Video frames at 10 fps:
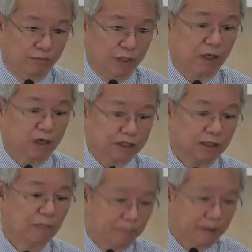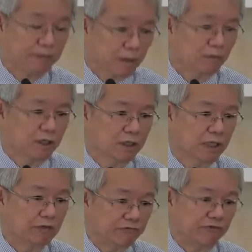because people will
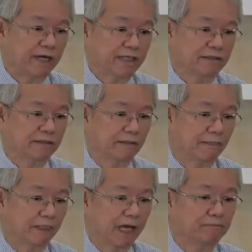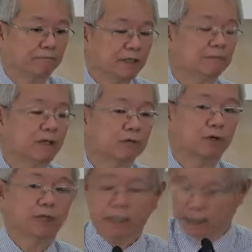fail and people
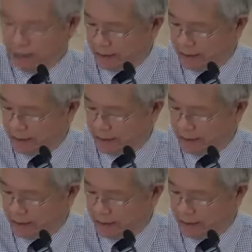will